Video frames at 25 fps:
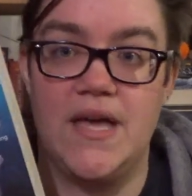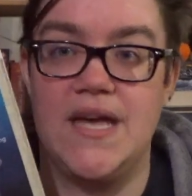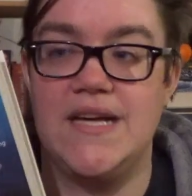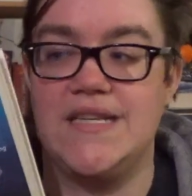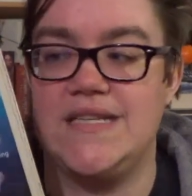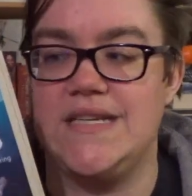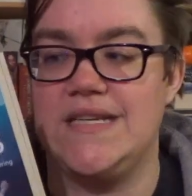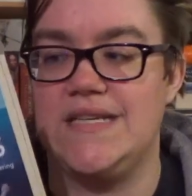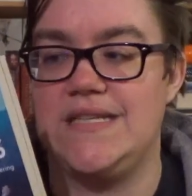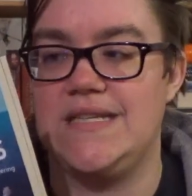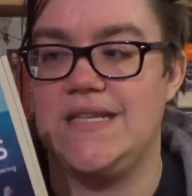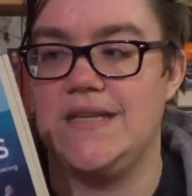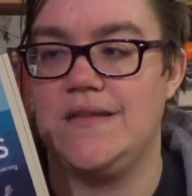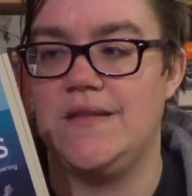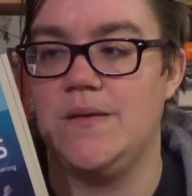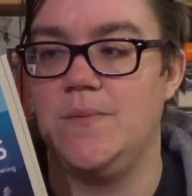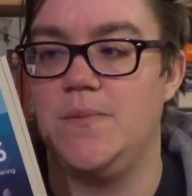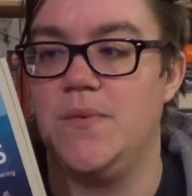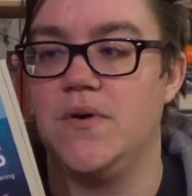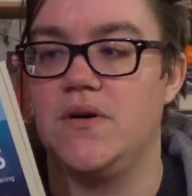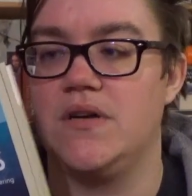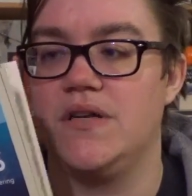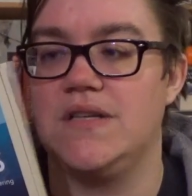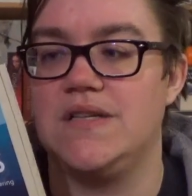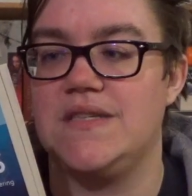As I said, the
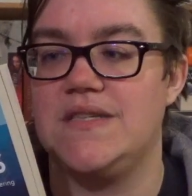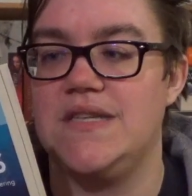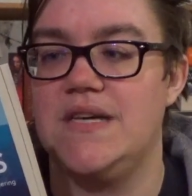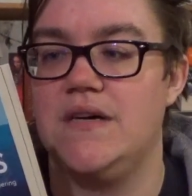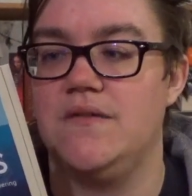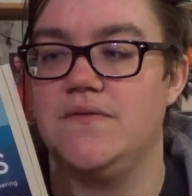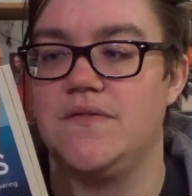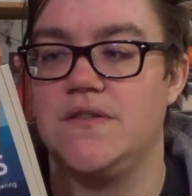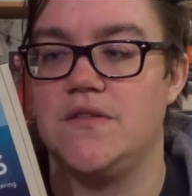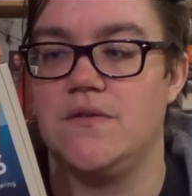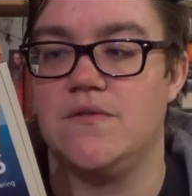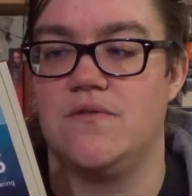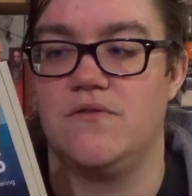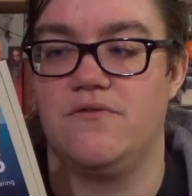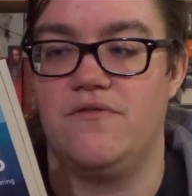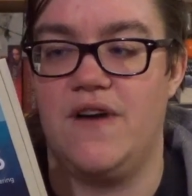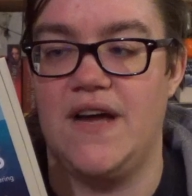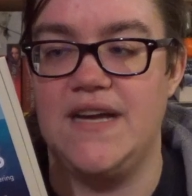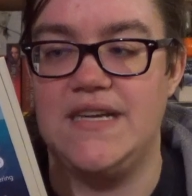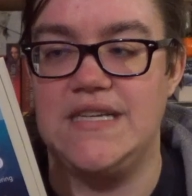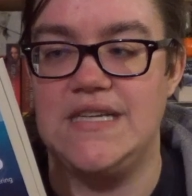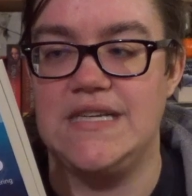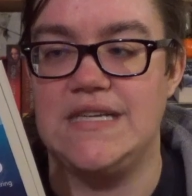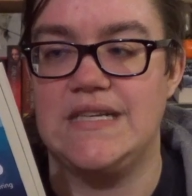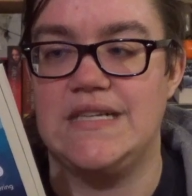book itself, so the
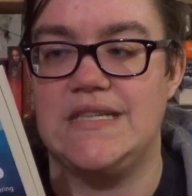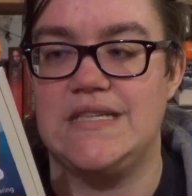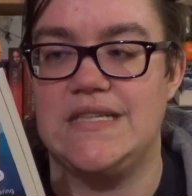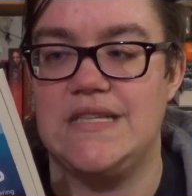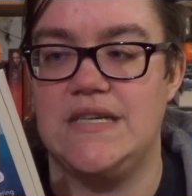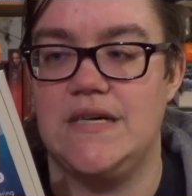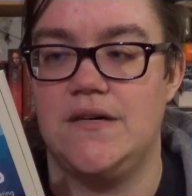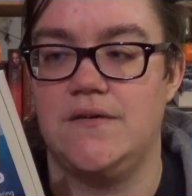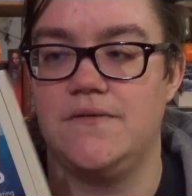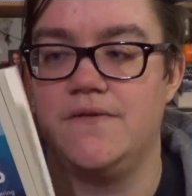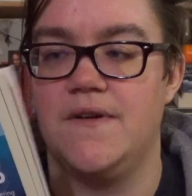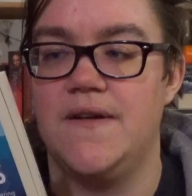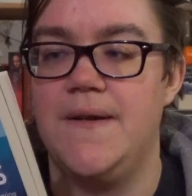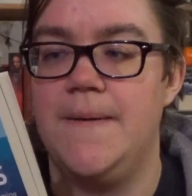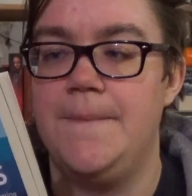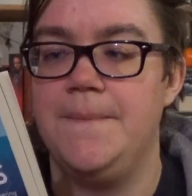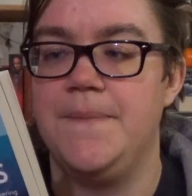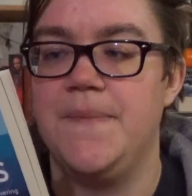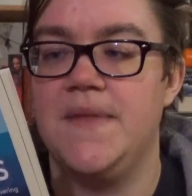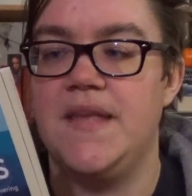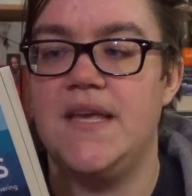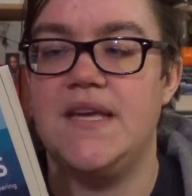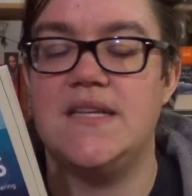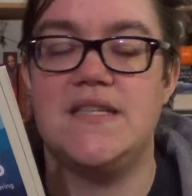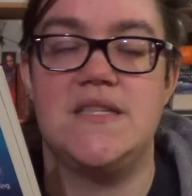writing itself,
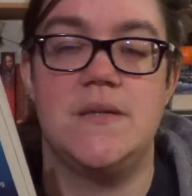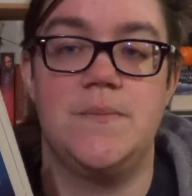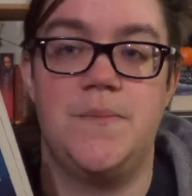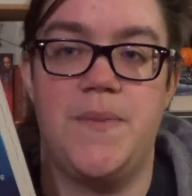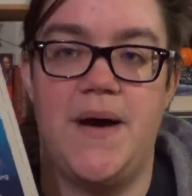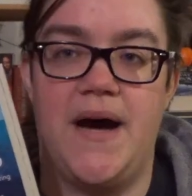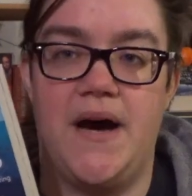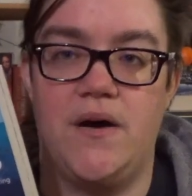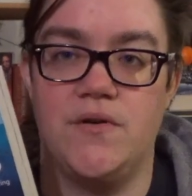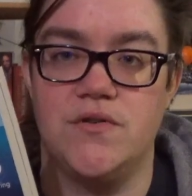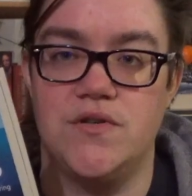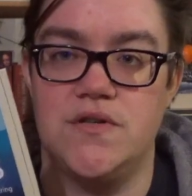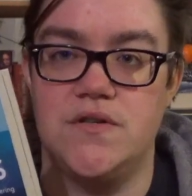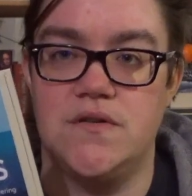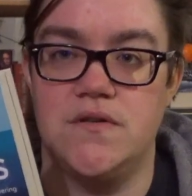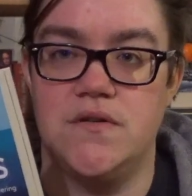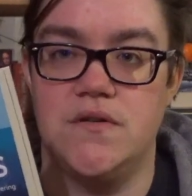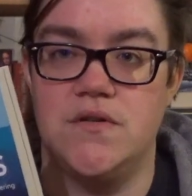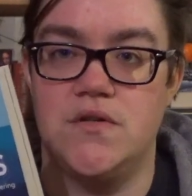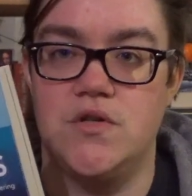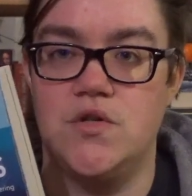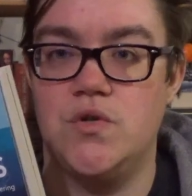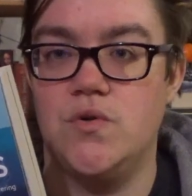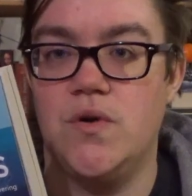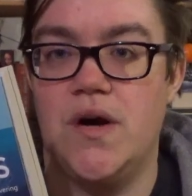is about
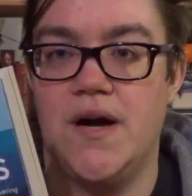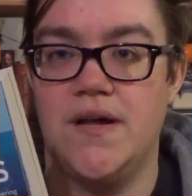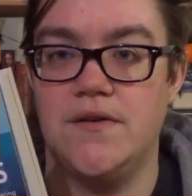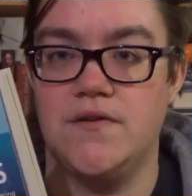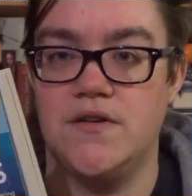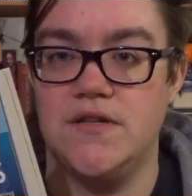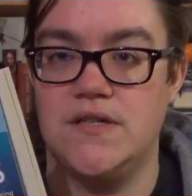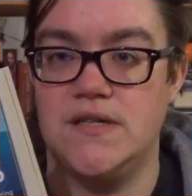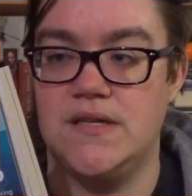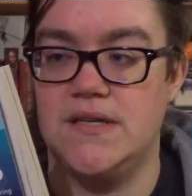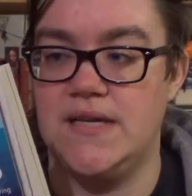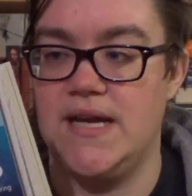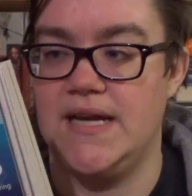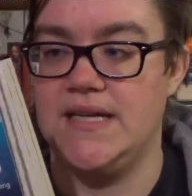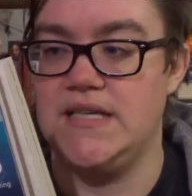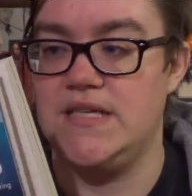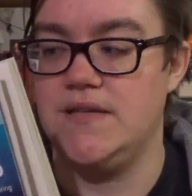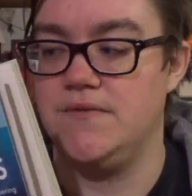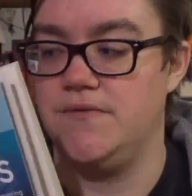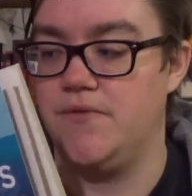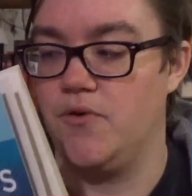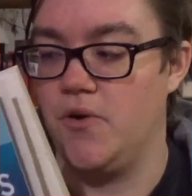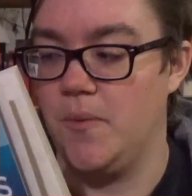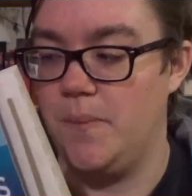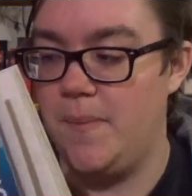
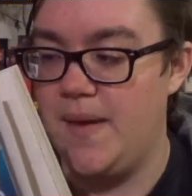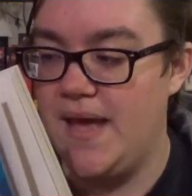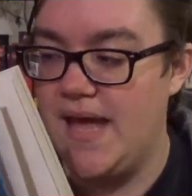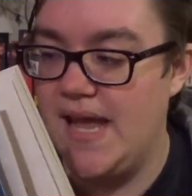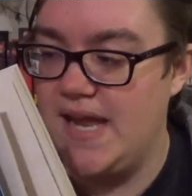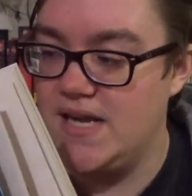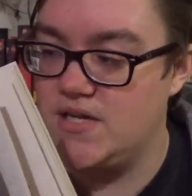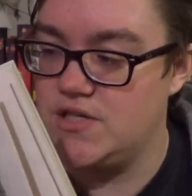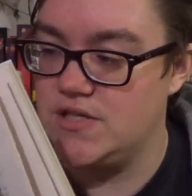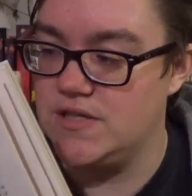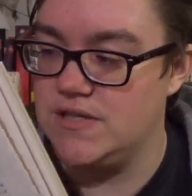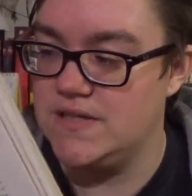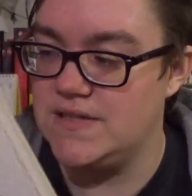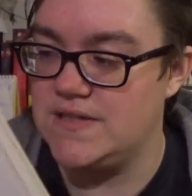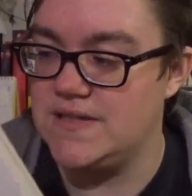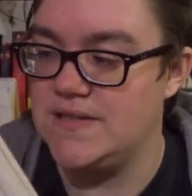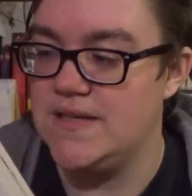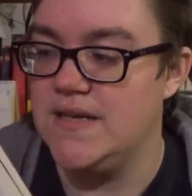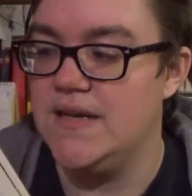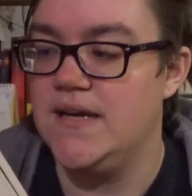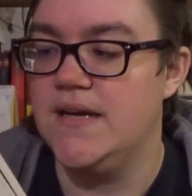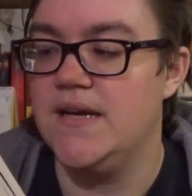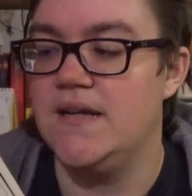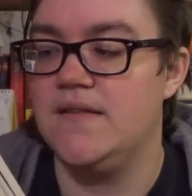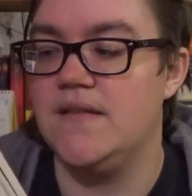294 pages,
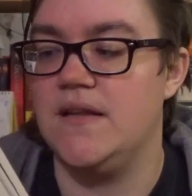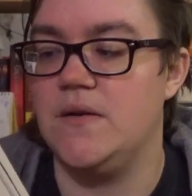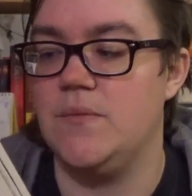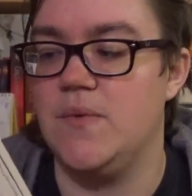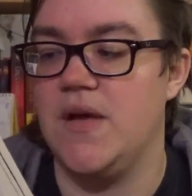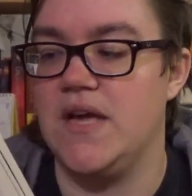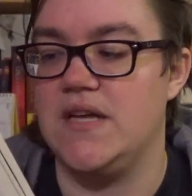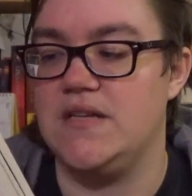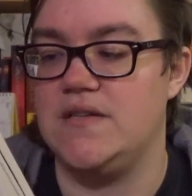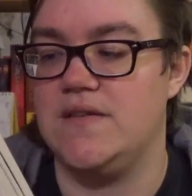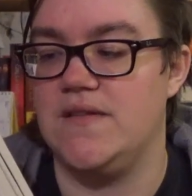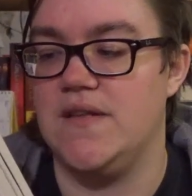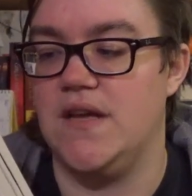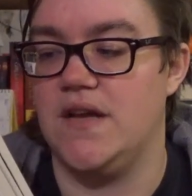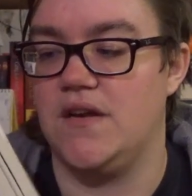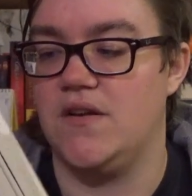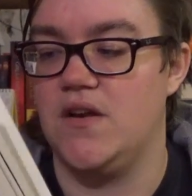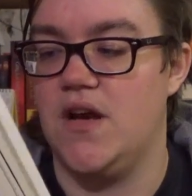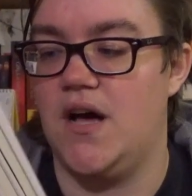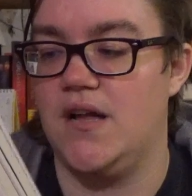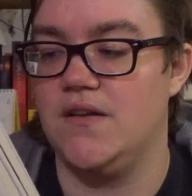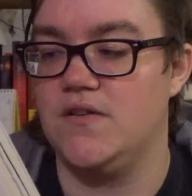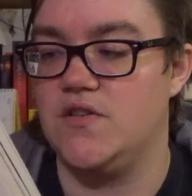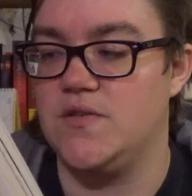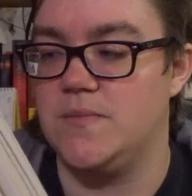then we get to the
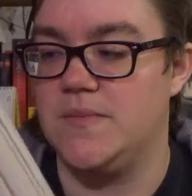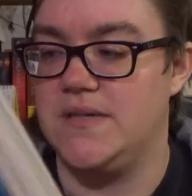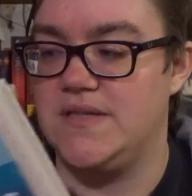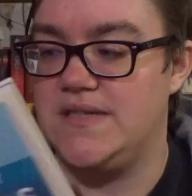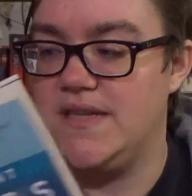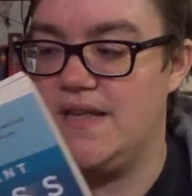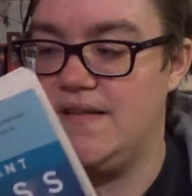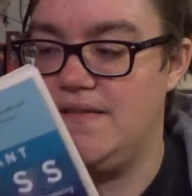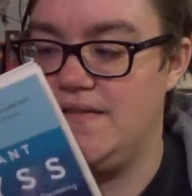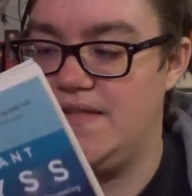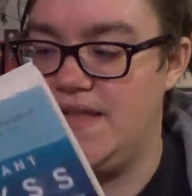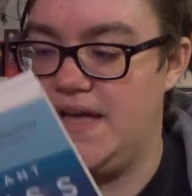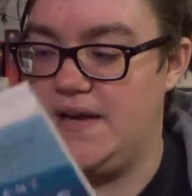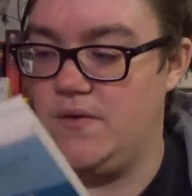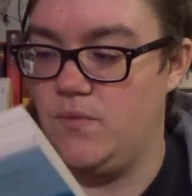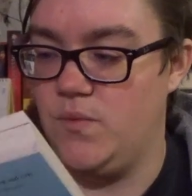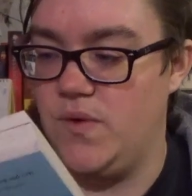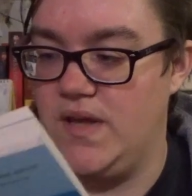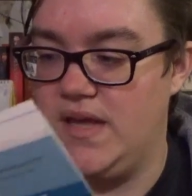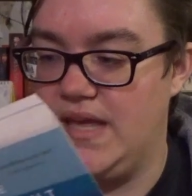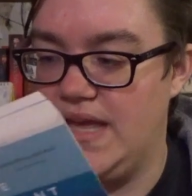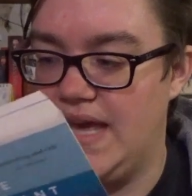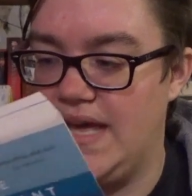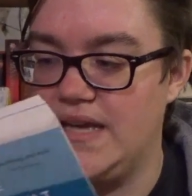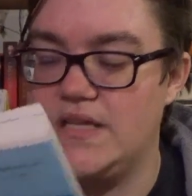acknowledgements, and then
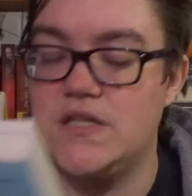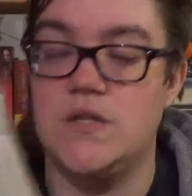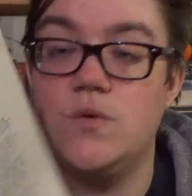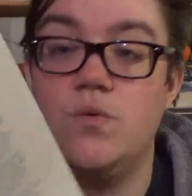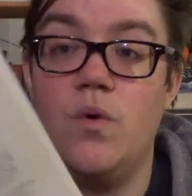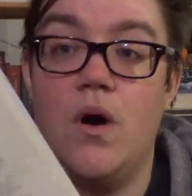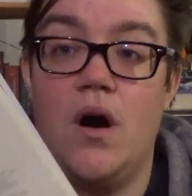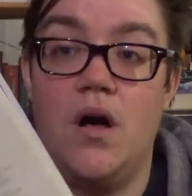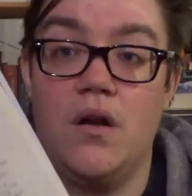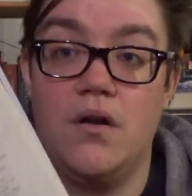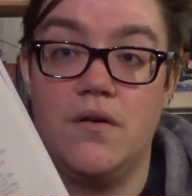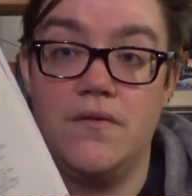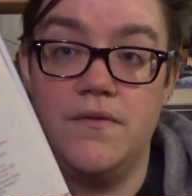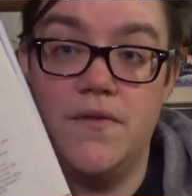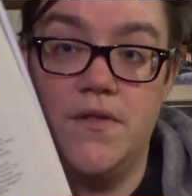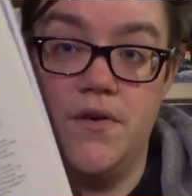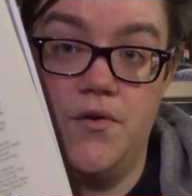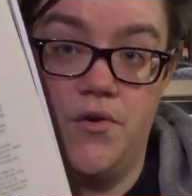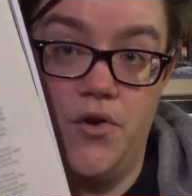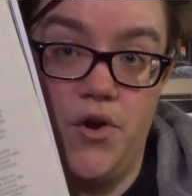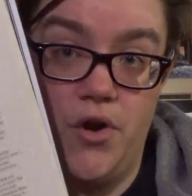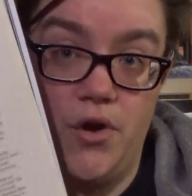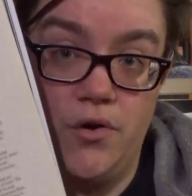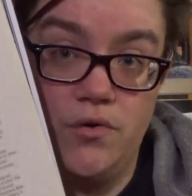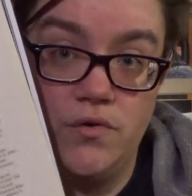we get to all of the
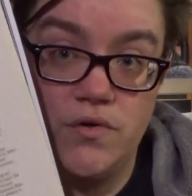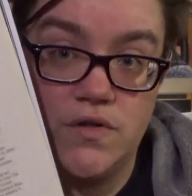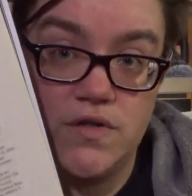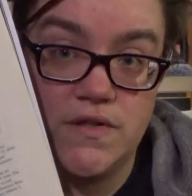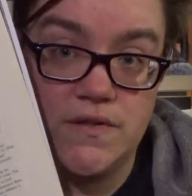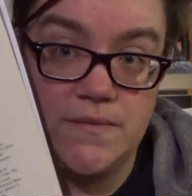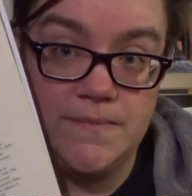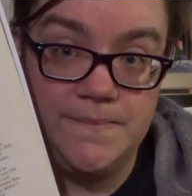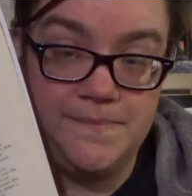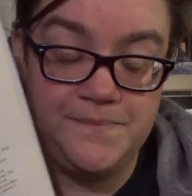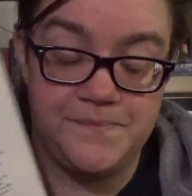notes.